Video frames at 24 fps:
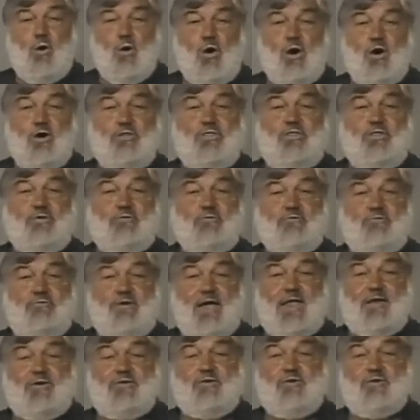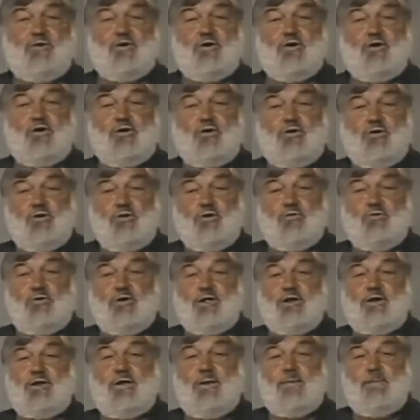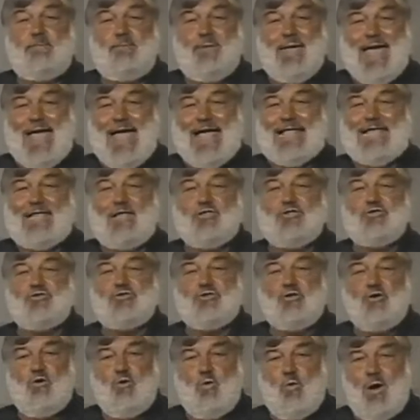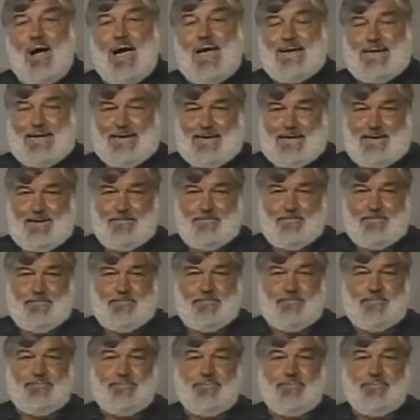or the vendor unit packaged quantity?